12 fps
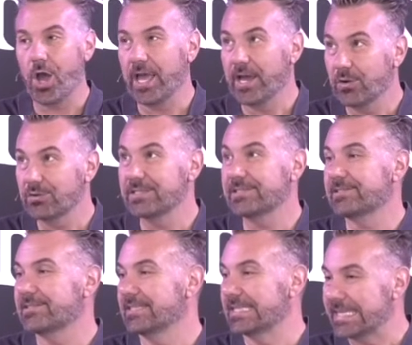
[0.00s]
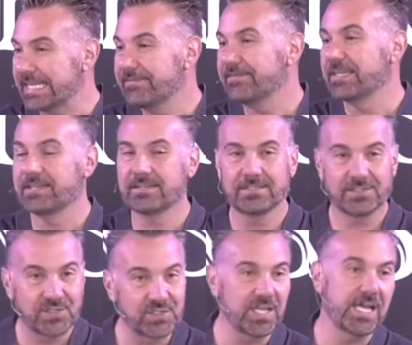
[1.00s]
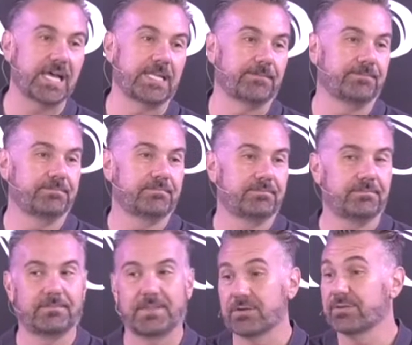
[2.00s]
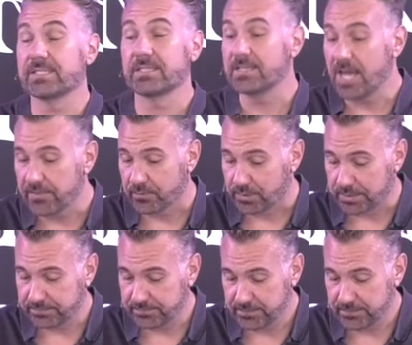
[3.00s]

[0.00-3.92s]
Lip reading: eldest living son. There is another one.